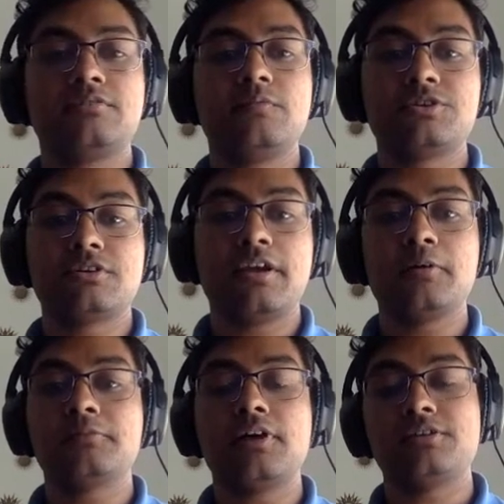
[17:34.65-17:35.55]
which
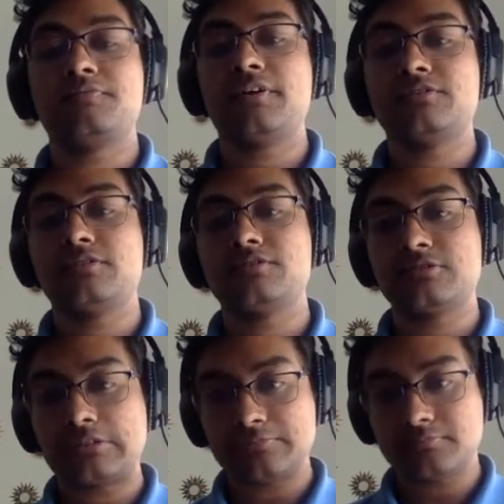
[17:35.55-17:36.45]
help classify stars.
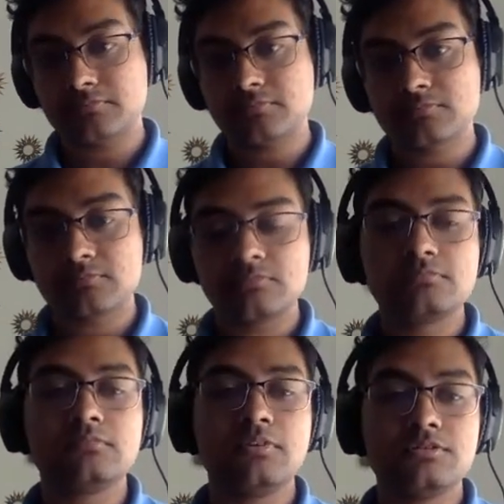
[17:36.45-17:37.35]

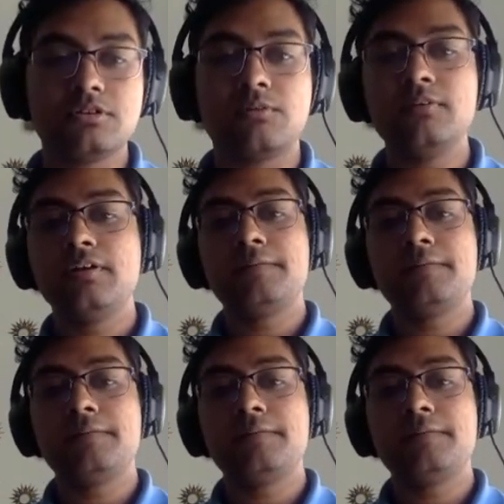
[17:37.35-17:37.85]
So